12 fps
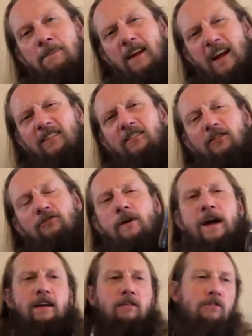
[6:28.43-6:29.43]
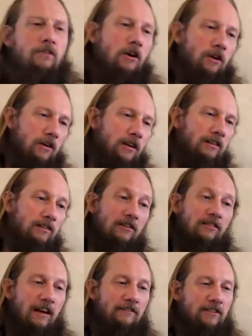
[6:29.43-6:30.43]
It's a strangled cock. It
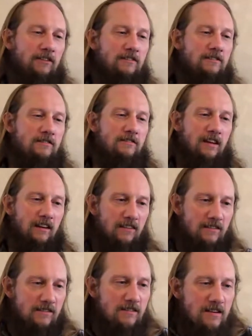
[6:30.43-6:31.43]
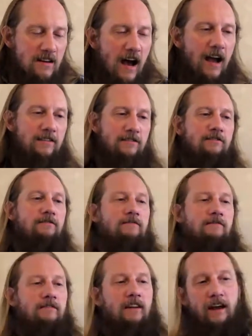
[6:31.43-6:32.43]
does have it's nice
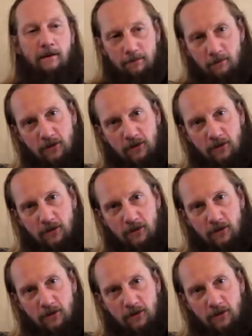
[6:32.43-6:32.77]
and like